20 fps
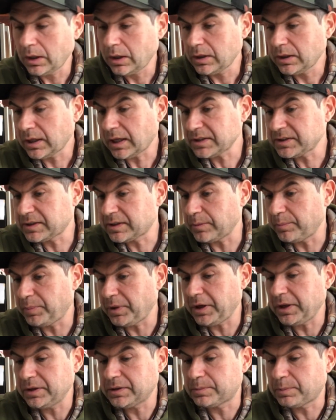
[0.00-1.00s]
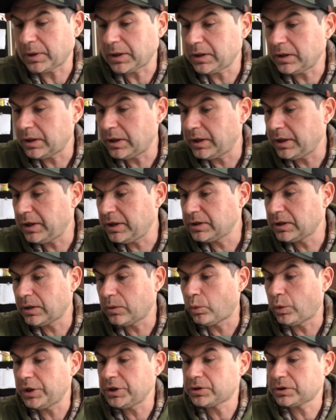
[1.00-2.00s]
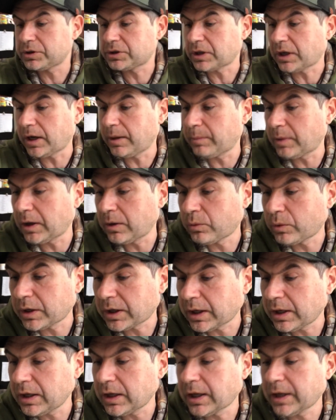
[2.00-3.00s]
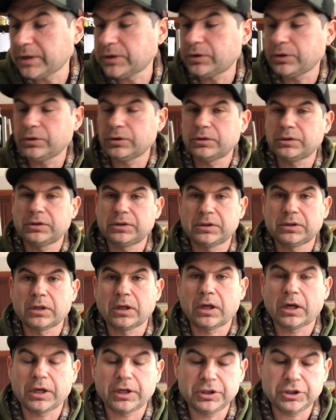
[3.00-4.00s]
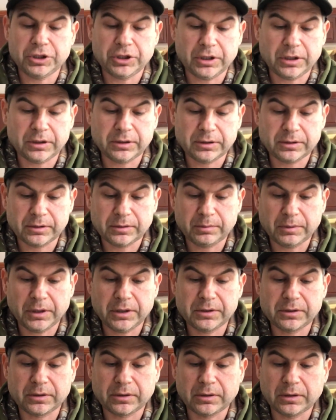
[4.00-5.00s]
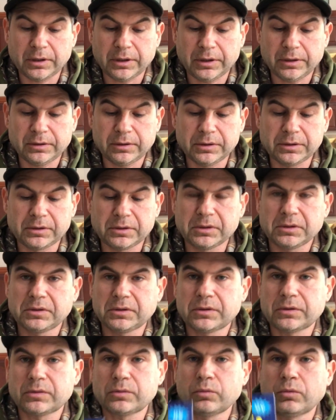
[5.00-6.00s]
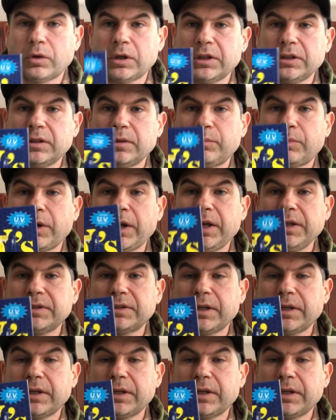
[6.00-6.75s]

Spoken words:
that's the beads. But in the winter time, what I like to use is a lot of jigs. Basically, this is one of the brands